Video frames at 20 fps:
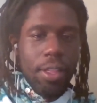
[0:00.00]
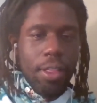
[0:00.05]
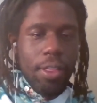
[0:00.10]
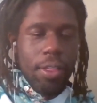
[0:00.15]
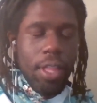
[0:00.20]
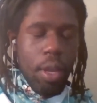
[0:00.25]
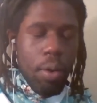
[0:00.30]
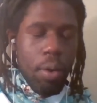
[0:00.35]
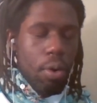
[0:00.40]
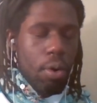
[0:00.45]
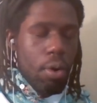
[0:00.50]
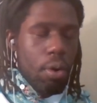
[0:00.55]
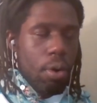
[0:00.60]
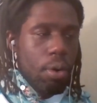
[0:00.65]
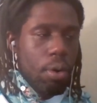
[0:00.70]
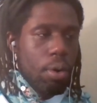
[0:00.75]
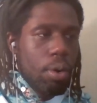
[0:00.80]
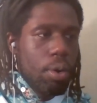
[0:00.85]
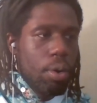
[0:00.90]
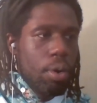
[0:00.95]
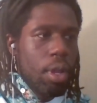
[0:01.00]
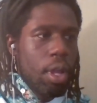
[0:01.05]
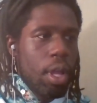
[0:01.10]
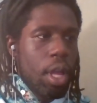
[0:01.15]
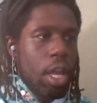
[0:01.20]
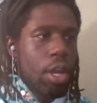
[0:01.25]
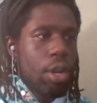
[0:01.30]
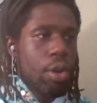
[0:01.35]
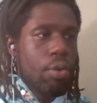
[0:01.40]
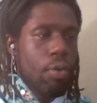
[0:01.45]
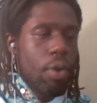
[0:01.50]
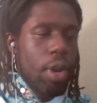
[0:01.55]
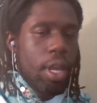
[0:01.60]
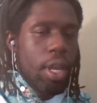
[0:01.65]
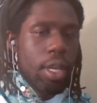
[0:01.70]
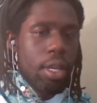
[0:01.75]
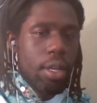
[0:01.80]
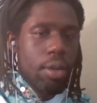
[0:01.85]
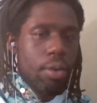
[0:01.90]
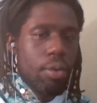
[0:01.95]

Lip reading: They were a great